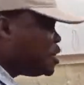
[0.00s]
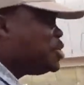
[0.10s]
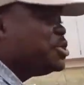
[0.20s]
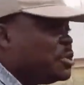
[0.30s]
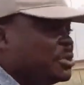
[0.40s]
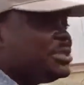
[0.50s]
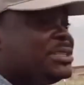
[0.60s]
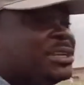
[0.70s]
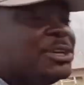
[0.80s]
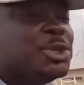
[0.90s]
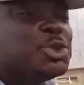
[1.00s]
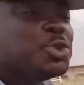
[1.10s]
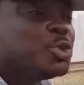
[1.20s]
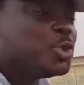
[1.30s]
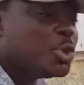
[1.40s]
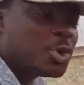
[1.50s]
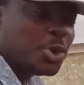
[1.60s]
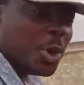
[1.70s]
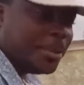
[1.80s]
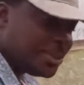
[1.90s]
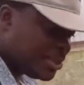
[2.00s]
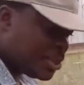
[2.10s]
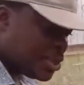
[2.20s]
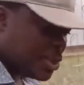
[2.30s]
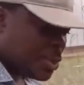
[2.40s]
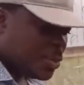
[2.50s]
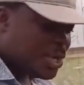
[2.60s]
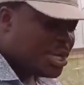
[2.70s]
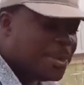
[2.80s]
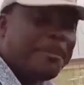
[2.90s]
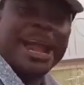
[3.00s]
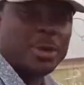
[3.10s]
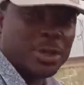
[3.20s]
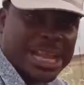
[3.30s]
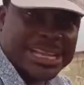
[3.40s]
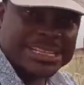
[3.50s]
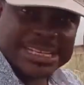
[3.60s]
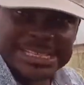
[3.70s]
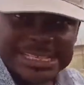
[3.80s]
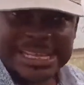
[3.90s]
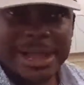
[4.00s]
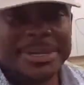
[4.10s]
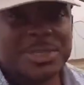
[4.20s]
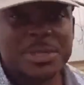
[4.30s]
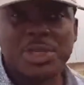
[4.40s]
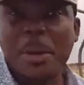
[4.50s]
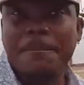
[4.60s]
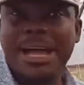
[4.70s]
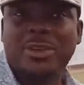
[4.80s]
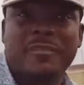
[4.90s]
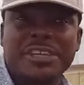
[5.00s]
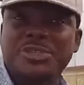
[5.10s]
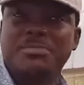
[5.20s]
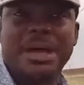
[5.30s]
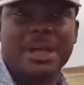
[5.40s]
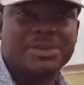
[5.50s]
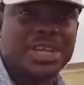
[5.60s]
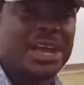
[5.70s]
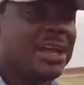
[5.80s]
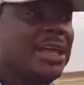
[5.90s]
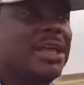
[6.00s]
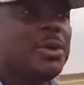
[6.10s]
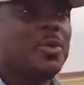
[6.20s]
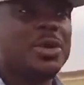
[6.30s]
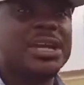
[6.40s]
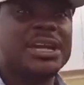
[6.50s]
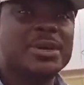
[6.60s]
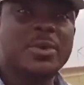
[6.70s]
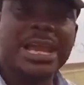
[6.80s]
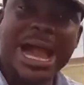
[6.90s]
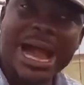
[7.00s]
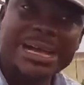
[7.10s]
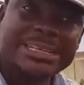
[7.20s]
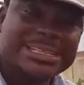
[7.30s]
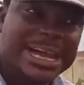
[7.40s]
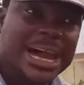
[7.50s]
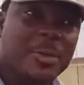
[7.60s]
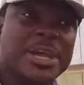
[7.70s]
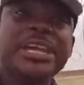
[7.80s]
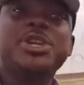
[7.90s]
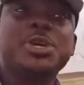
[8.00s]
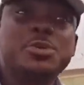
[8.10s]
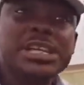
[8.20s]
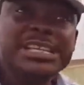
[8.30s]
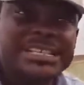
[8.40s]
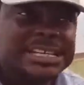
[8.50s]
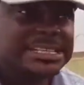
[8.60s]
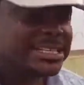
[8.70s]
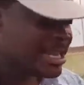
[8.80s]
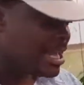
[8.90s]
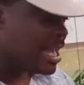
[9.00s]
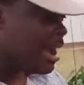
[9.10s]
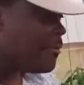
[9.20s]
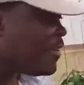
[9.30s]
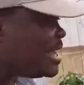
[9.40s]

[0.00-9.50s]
we use to grow crops. We pyrolyze it. That means we turn part of it to biochar. We inoculate it, and we